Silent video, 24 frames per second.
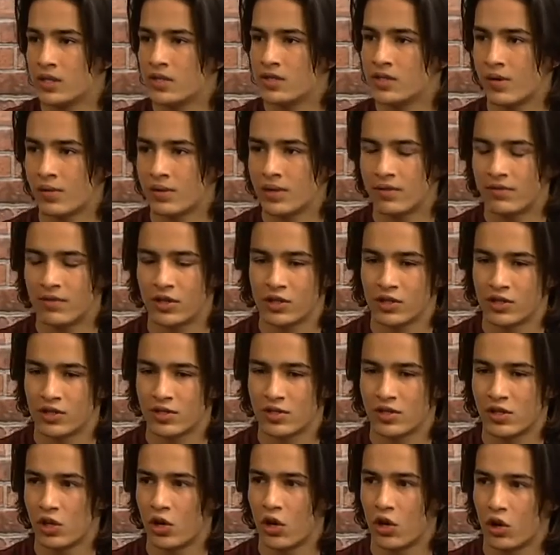So even
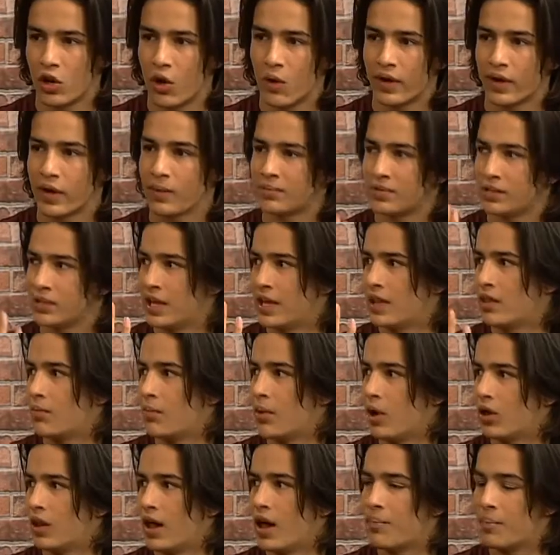just, you know, going up to lay the
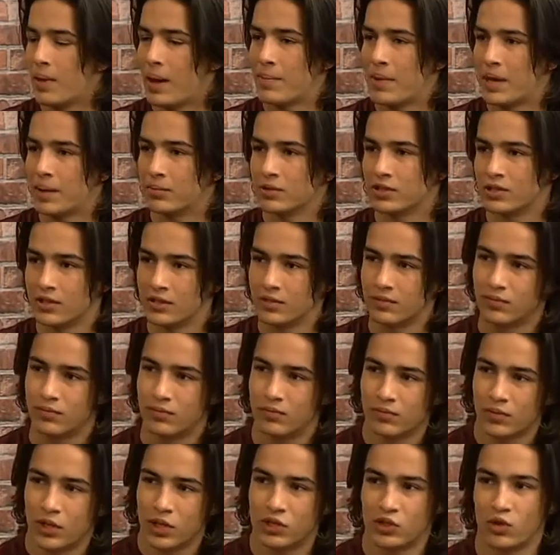ball up, I'm able to
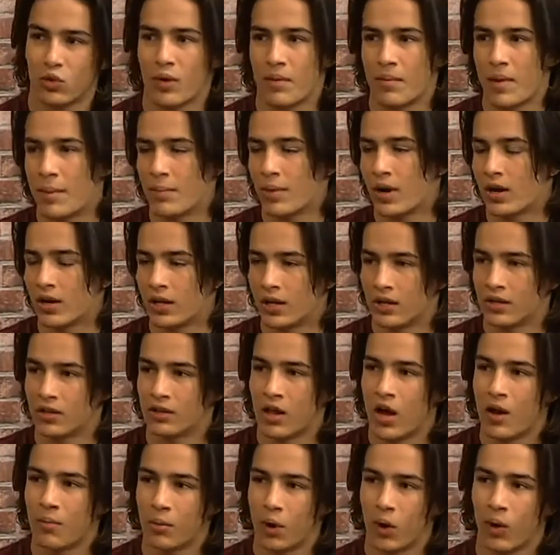contort my body in a
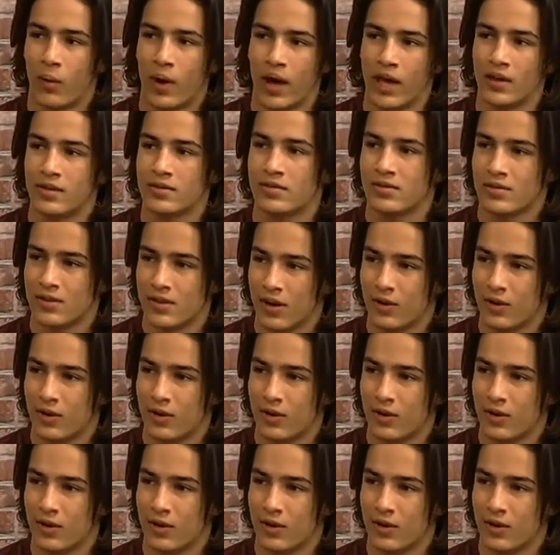lot more ways. So.